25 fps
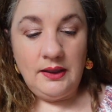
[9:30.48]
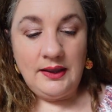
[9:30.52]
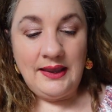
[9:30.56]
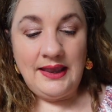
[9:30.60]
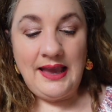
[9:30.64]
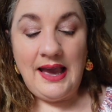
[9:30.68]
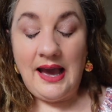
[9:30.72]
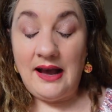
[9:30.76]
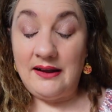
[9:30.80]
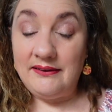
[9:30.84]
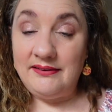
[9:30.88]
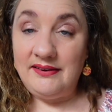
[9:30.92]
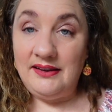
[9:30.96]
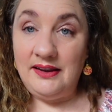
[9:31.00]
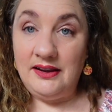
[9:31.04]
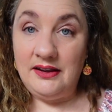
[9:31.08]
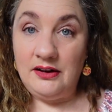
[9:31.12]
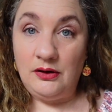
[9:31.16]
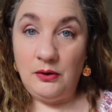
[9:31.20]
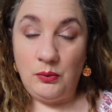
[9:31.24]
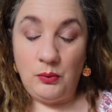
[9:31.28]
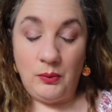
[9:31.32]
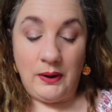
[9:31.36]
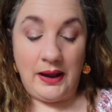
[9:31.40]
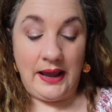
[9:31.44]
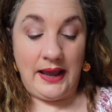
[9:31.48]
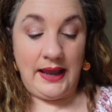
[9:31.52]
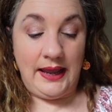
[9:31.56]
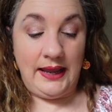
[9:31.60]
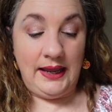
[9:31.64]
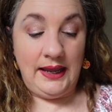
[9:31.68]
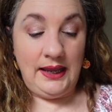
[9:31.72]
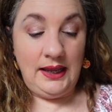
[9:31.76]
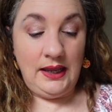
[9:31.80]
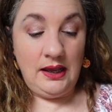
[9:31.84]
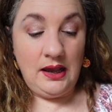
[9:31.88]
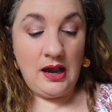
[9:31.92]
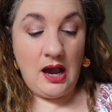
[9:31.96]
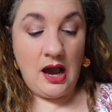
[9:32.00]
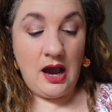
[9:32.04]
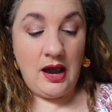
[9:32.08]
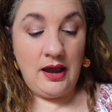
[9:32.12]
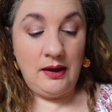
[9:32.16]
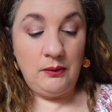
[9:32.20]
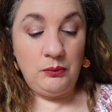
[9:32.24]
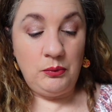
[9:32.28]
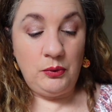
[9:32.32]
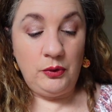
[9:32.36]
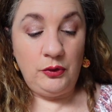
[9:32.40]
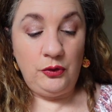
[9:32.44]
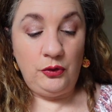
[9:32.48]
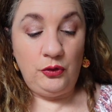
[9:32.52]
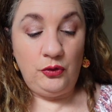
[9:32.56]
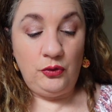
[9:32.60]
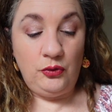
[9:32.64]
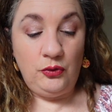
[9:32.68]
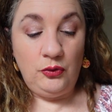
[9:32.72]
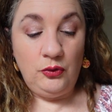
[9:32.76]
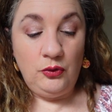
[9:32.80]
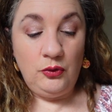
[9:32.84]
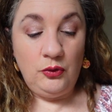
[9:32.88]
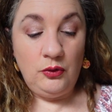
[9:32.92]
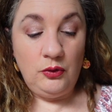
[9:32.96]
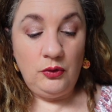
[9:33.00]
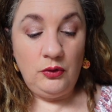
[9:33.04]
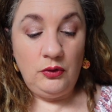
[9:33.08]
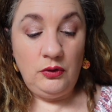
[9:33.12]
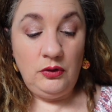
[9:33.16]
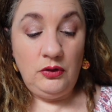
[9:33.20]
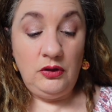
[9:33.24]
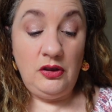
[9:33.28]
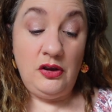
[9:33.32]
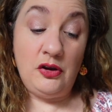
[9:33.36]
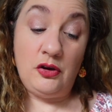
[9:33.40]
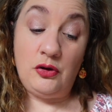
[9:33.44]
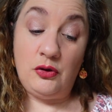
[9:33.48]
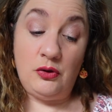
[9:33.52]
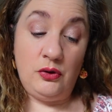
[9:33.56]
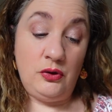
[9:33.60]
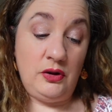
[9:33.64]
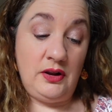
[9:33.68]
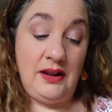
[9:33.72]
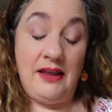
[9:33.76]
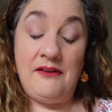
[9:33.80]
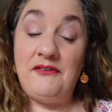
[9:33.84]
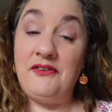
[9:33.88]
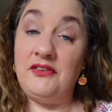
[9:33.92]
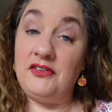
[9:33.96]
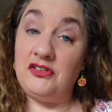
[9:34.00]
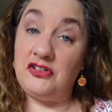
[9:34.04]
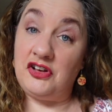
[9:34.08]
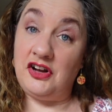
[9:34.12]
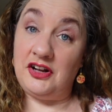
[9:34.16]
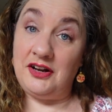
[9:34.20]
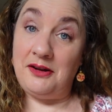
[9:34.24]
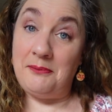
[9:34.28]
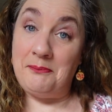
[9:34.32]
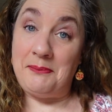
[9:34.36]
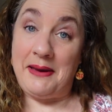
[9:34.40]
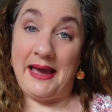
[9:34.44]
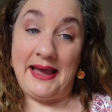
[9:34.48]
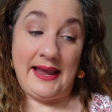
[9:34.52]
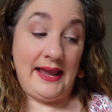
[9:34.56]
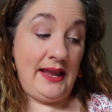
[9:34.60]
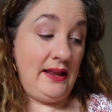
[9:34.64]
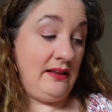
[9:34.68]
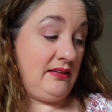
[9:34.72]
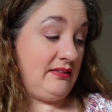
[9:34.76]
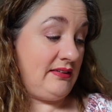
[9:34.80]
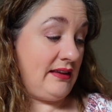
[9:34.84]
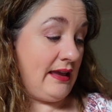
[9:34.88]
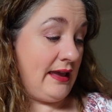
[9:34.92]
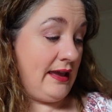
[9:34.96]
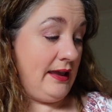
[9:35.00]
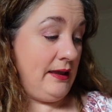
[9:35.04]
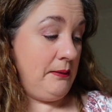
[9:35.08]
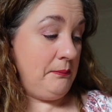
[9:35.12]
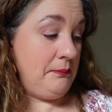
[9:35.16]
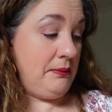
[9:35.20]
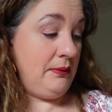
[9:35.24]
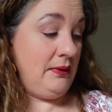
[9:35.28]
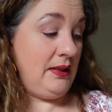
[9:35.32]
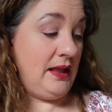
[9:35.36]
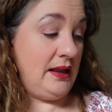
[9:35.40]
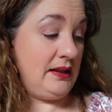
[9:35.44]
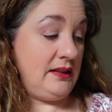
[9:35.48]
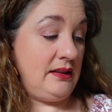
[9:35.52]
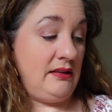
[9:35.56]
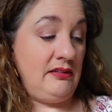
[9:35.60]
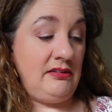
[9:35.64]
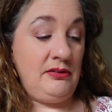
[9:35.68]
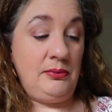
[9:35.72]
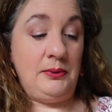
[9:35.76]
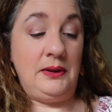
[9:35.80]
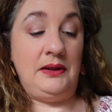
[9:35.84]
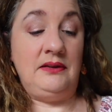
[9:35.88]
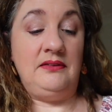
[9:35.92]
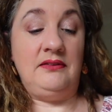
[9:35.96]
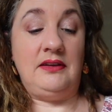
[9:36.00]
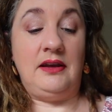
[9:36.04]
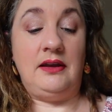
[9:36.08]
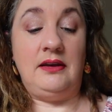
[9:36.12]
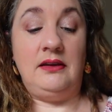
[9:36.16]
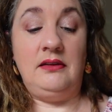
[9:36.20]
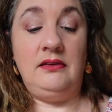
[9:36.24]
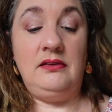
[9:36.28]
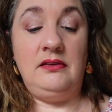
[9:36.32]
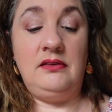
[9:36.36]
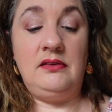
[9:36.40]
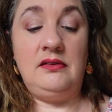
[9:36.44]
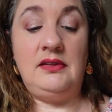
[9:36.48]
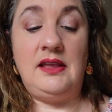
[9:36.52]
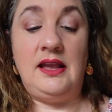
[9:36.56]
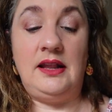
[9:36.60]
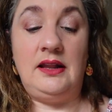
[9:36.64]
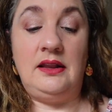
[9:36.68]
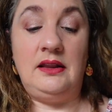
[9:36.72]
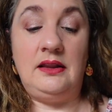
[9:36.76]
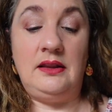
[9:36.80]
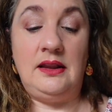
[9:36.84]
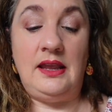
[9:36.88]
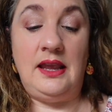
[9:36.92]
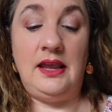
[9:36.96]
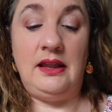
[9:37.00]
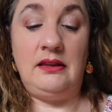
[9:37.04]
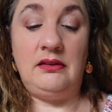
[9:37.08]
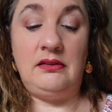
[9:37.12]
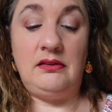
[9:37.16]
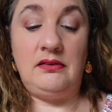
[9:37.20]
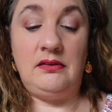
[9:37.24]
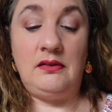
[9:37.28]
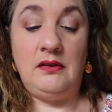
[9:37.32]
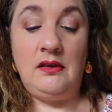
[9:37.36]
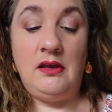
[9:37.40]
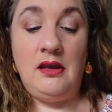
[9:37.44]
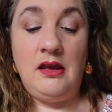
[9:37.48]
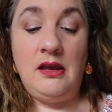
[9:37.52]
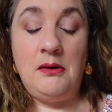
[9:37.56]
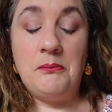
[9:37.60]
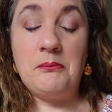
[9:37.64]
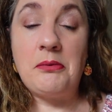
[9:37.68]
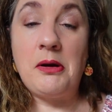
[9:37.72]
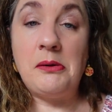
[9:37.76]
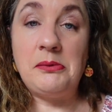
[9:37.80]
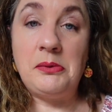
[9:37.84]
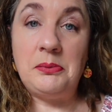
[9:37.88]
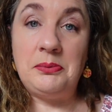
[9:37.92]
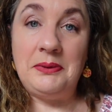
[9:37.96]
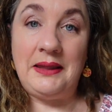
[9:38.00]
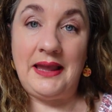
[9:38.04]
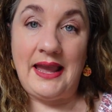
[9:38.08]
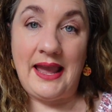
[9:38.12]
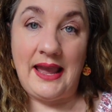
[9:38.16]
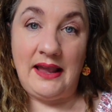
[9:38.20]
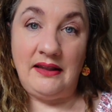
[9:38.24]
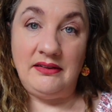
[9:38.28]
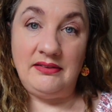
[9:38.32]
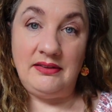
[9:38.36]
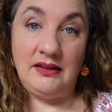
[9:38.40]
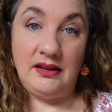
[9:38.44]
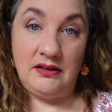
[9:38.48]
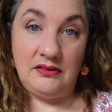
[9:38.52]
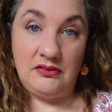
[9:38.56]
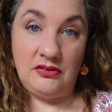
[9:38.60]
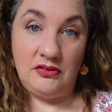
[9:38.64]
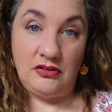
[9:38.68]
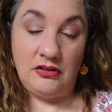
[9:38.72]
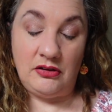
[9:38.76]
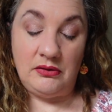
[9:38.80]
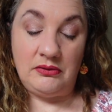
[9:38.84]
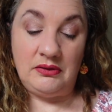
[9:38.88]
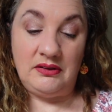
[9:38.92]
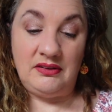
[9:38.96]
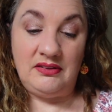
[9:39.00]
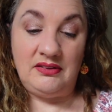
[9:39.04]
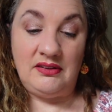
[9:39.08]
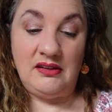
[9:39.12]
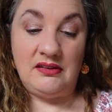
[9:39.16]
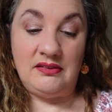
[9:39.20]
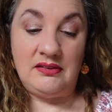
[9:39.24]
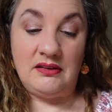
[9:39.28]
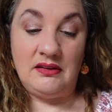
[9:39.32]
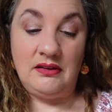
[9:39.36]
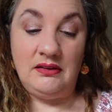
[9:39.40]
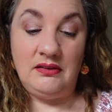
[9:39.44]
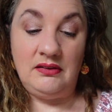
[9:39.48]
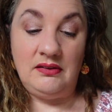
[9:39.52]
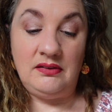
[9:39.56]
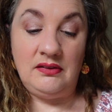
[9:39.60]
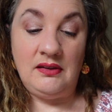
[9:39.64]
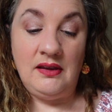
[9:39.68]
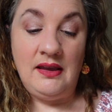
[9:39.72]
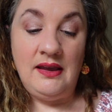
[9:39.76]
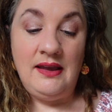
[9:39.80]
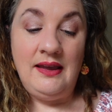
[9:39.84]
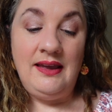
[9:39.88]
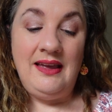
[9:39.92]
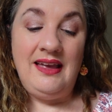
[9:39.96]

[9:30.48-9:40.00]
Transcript: Cutting it away, you could, if it's got a backing tape like this one does, then it's probably easier to do with scissors.